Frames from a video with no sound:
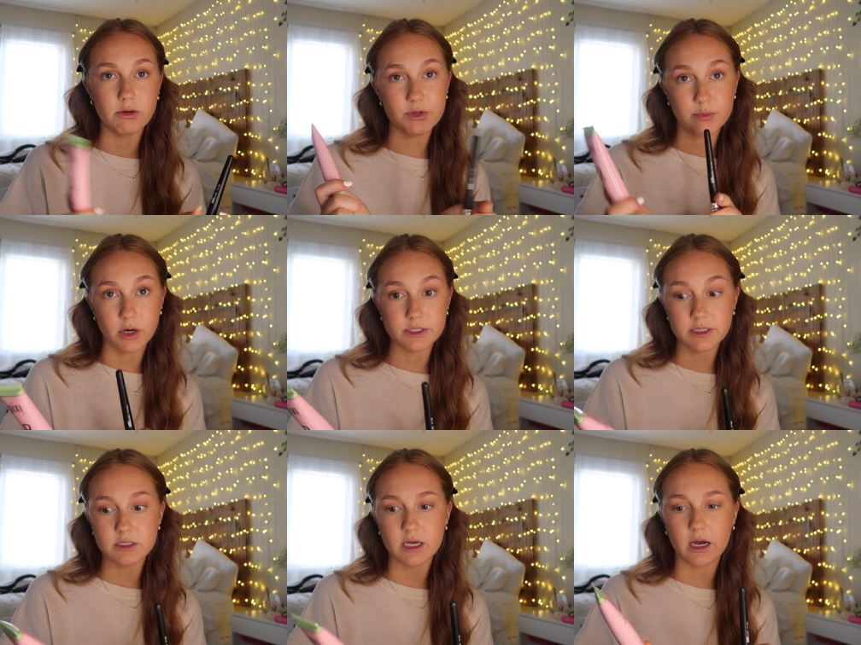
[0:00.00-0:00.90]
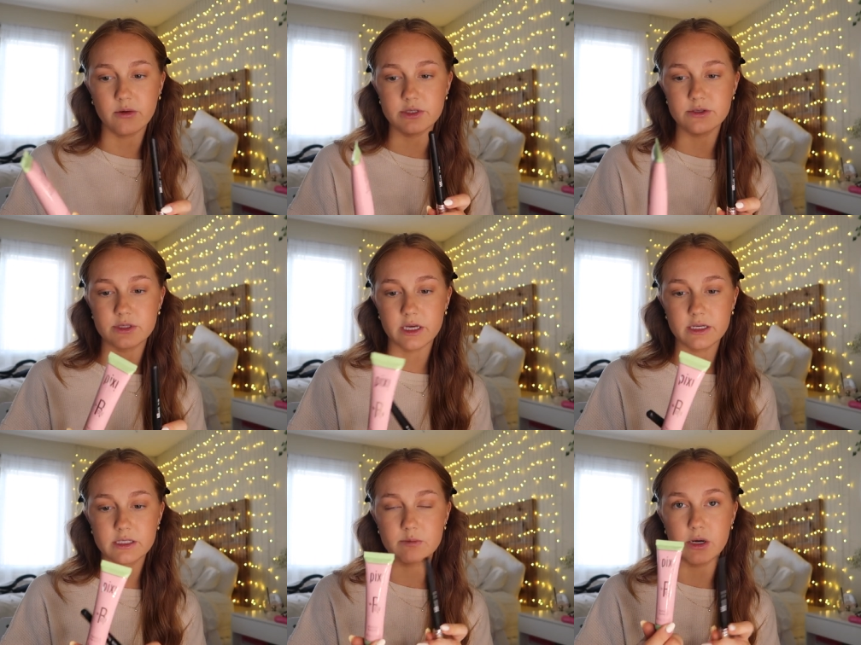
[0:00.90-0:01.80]
in with the bronzing stick, I always use
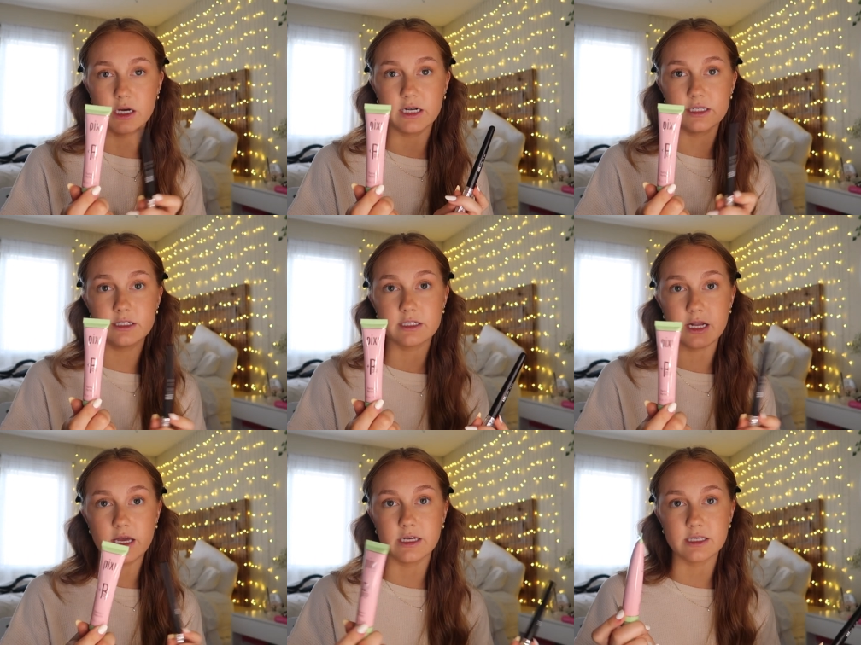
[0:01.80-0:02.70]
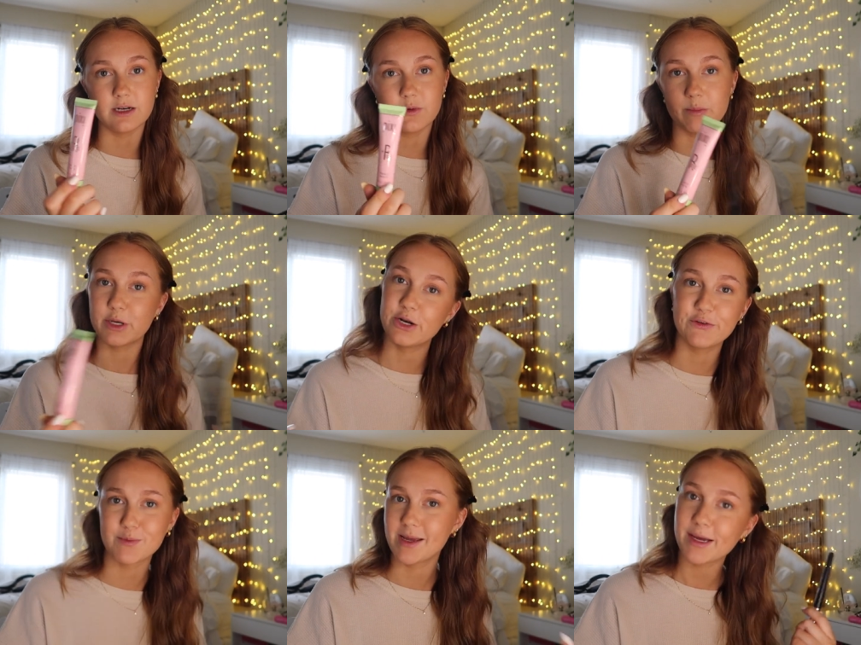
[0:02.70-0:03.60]
this, but I didn't today because I didn't want to put it
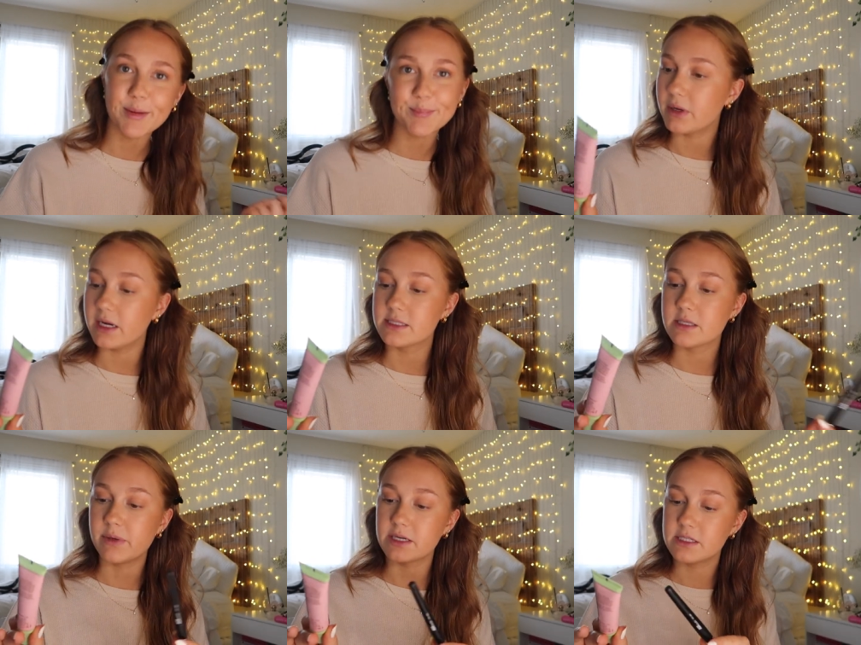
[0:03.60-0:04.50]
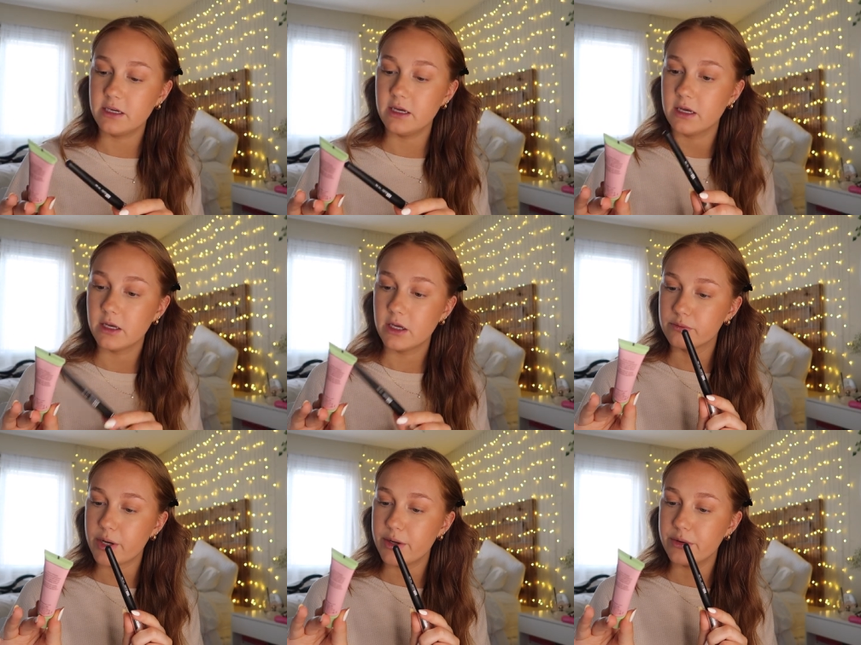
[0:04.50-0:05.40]
over makeup. But it's the Pixie
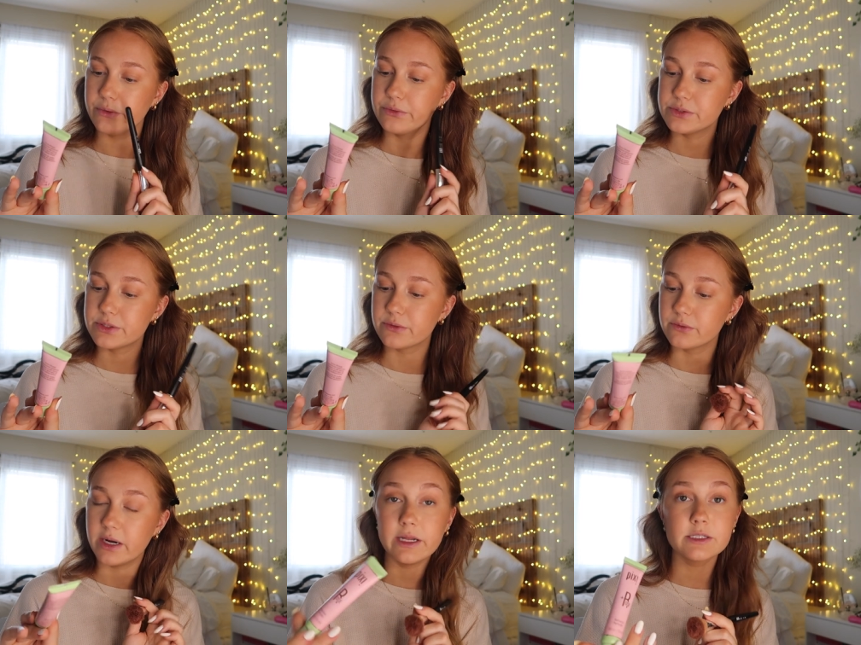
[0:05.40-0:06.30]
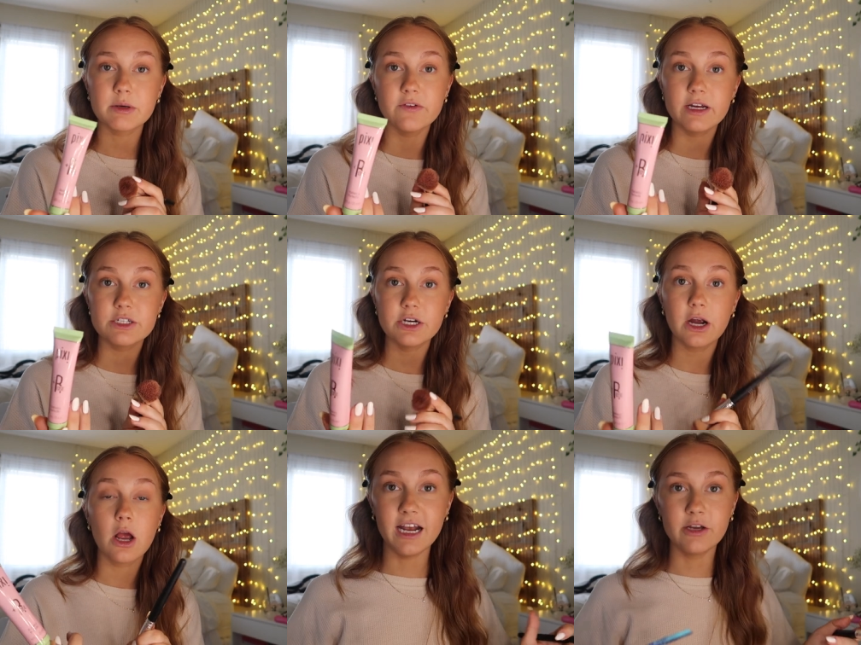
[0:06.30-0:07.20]
Rose Radiance
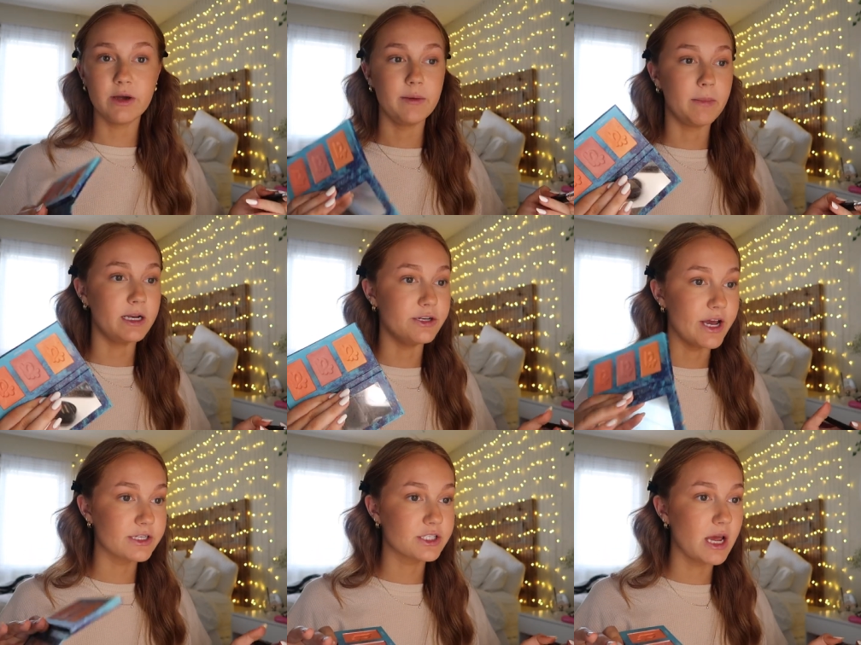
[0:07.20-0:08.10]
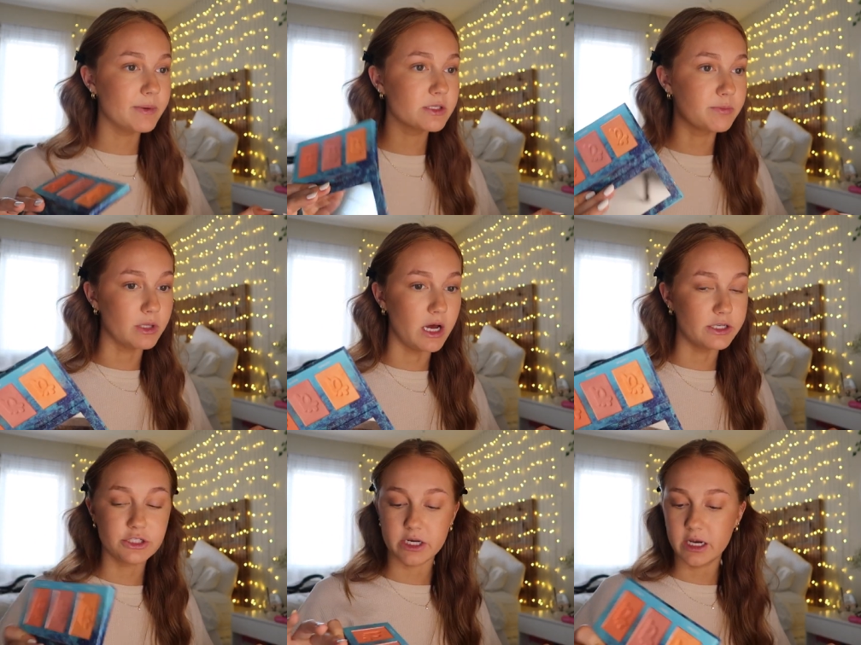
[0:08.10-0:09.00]
Perfector. Anyway, my next step is
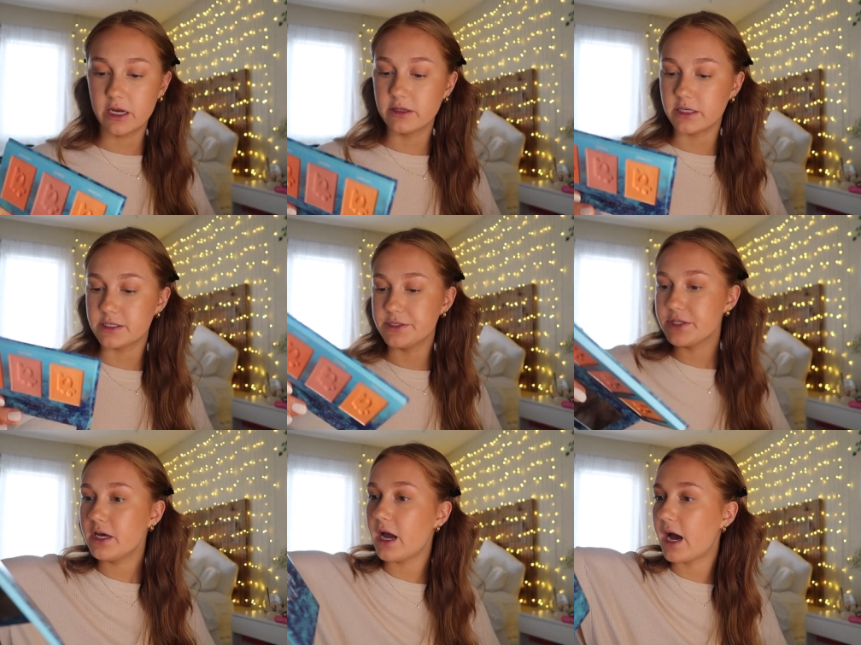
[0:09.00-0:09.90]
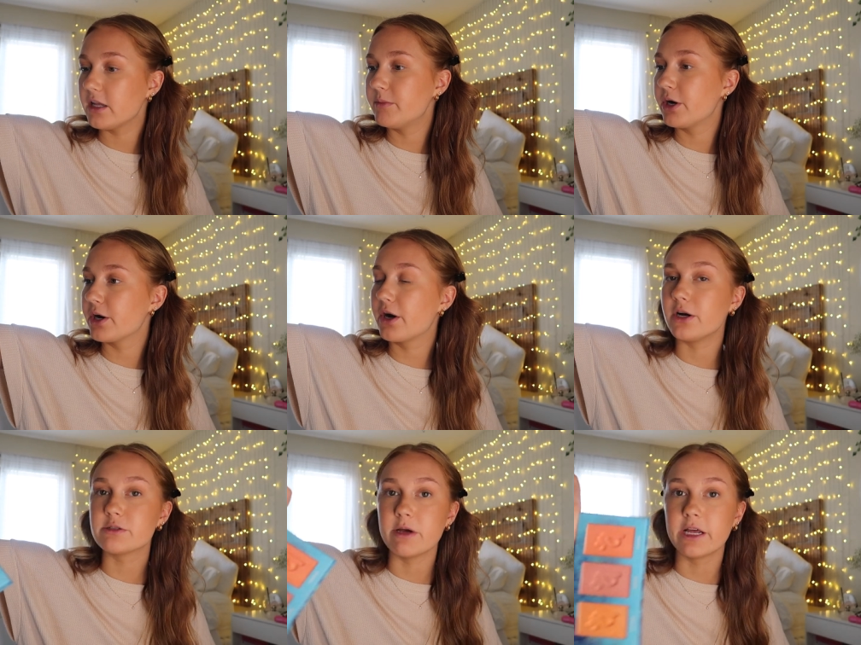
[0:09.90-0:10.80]
blush, and this is the Alamar
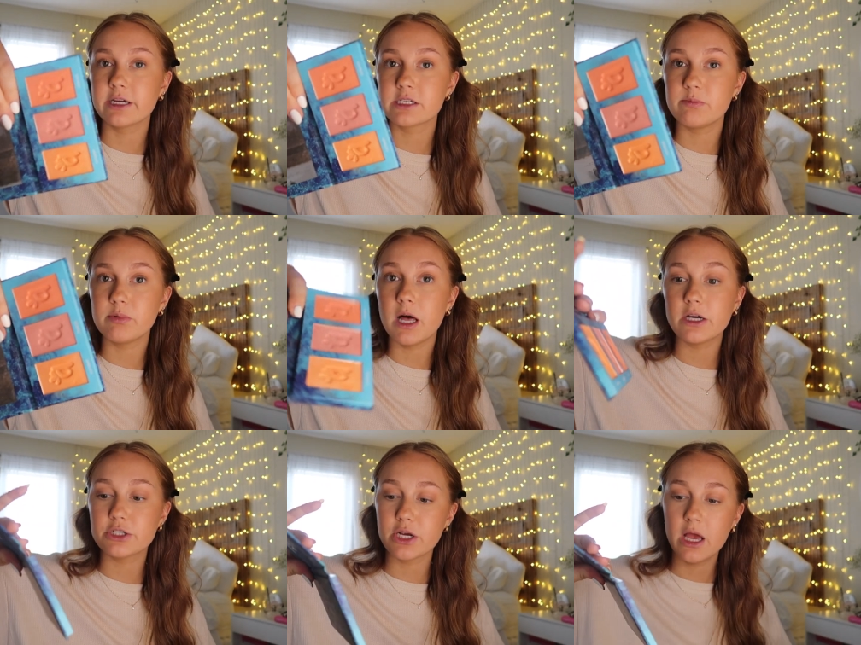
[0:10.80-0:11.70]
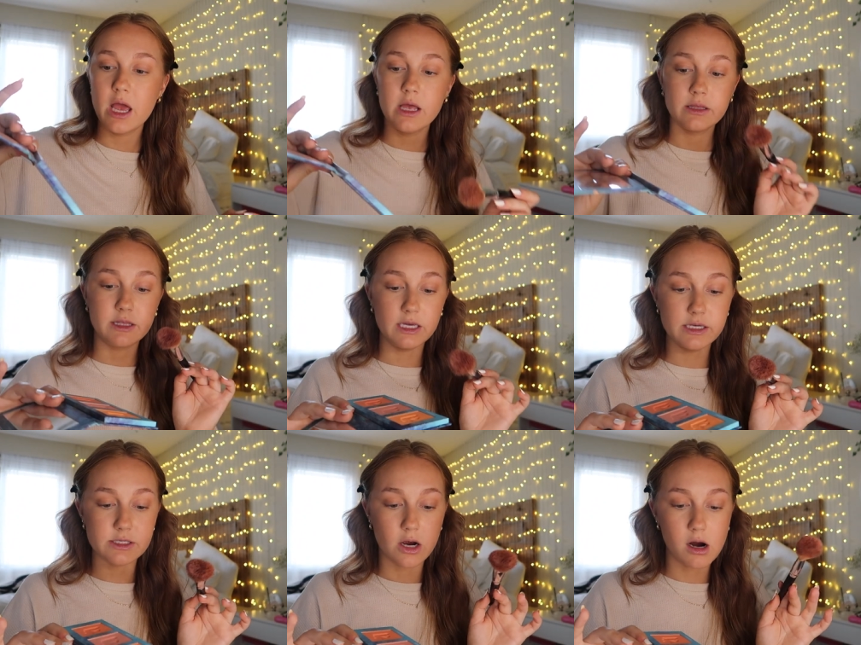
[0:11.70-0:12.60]
Cosmetics blush.
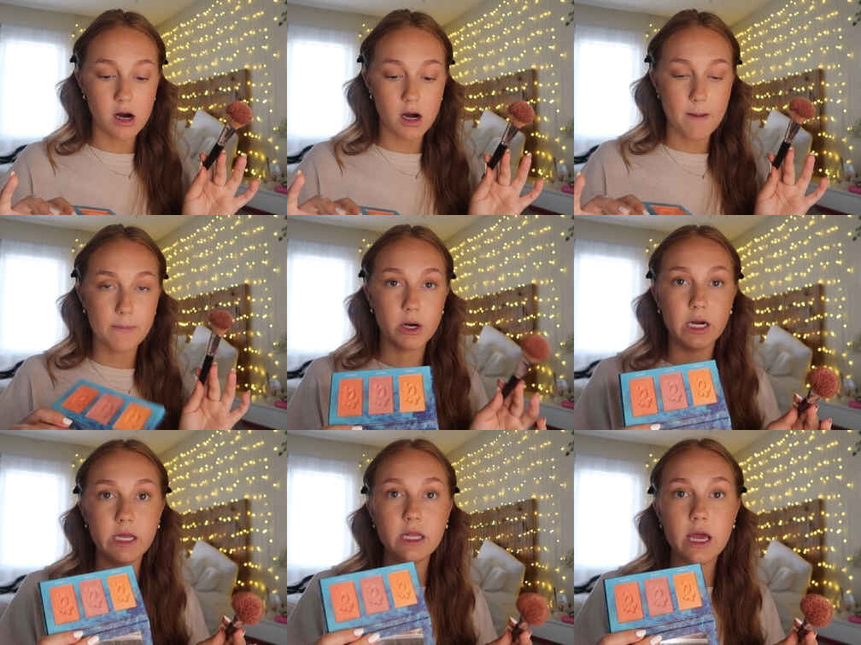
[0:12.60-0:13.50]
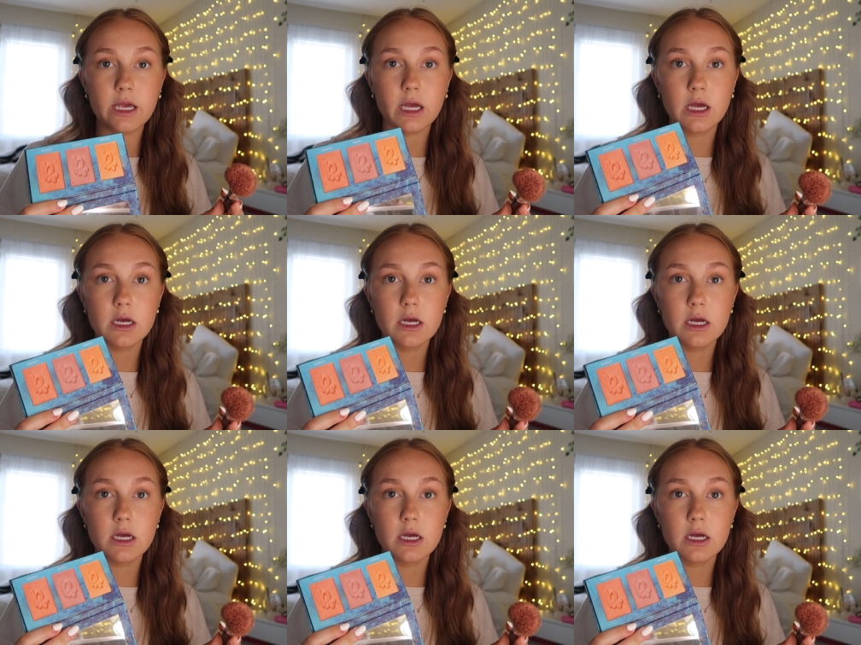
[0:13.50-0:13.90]
These are pretty like